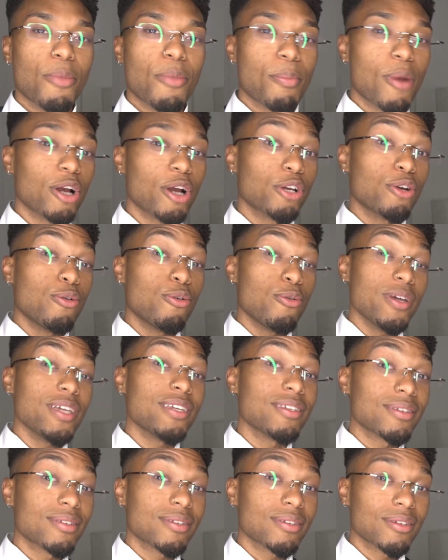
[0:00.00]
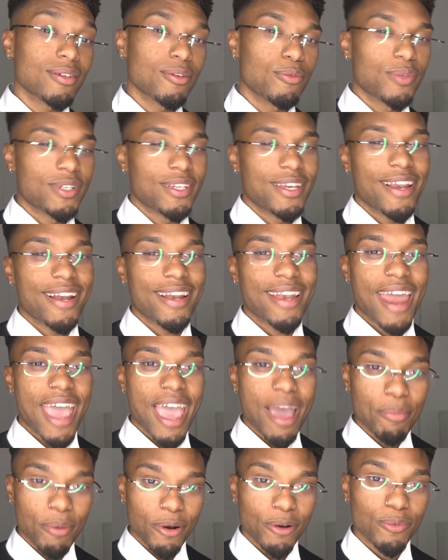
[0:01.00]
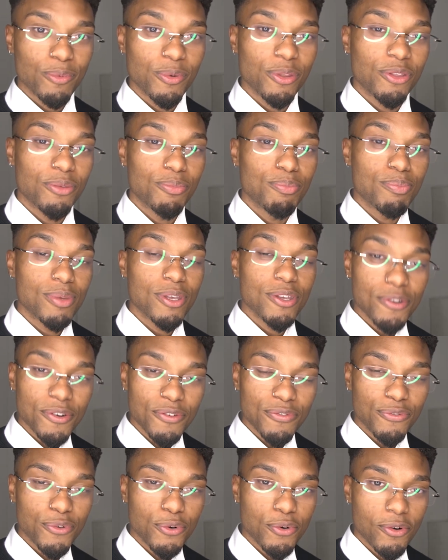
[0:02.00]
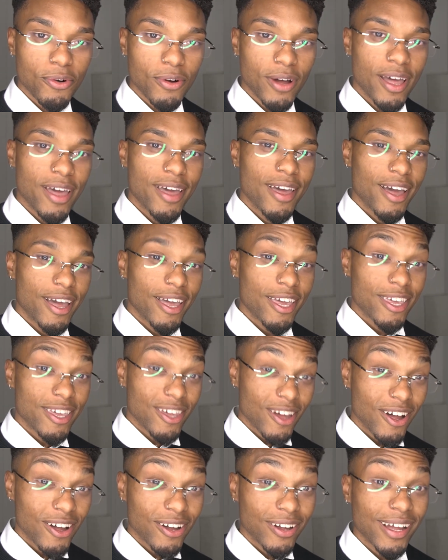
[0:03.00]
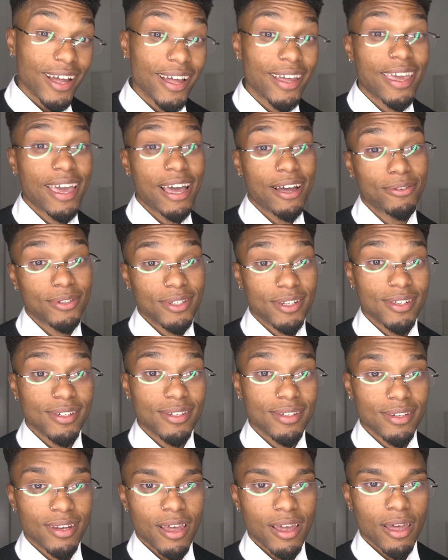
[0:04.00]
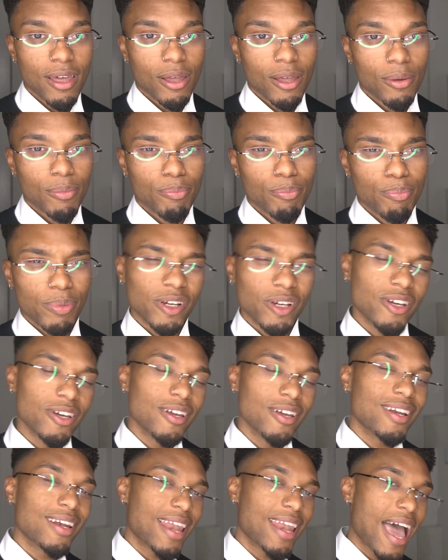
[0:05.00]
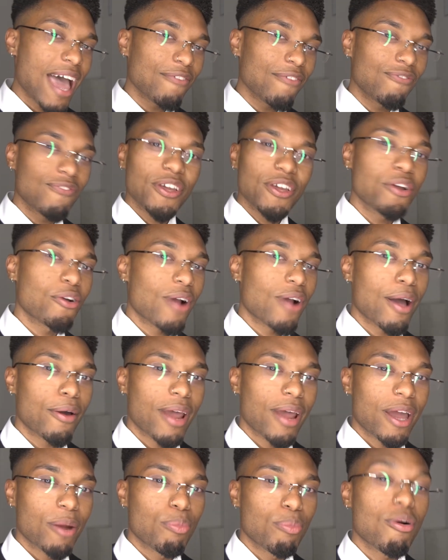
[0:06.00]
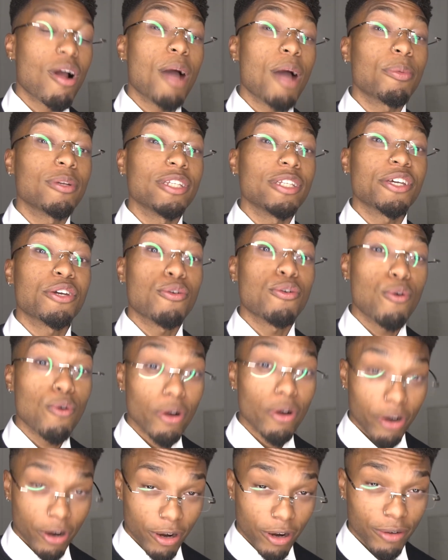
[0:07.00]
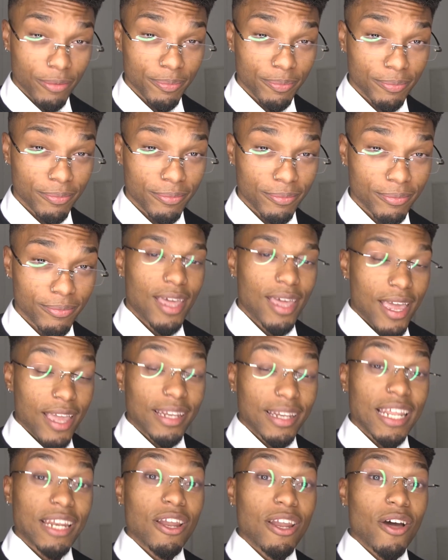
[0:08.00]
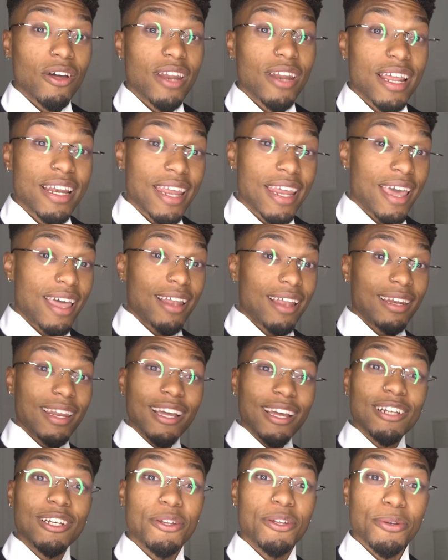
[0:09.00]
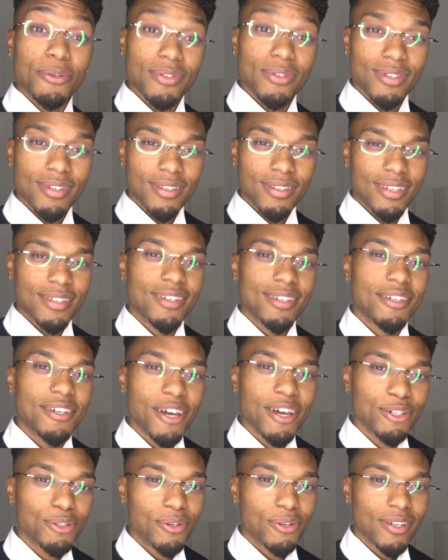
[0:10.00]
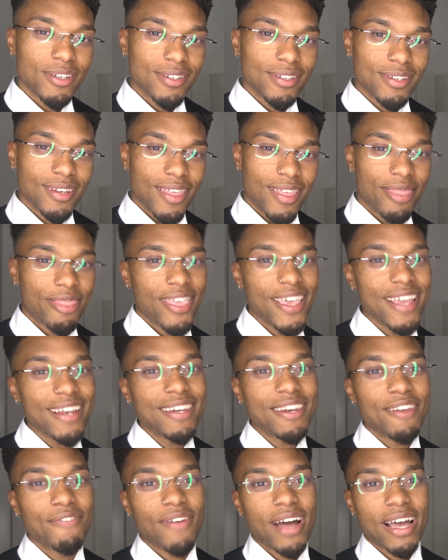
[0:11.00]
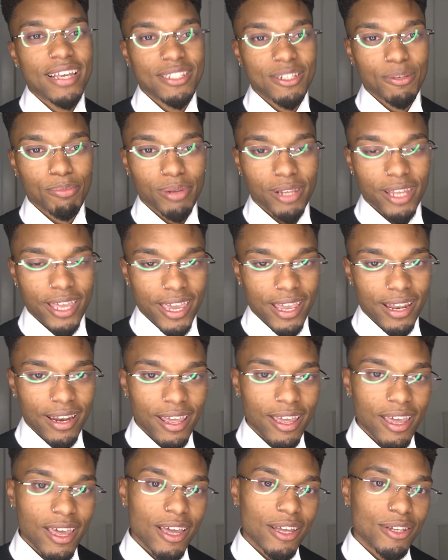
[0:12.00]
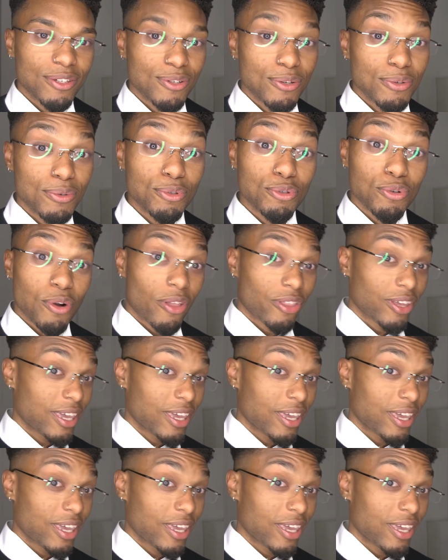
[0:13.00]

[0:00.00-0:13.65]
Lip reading: Marquise was enamored with a beautiful young countess, but could not figure out how to properly court her. Nanon de Leclos, the seductress, then devised a plan to draw the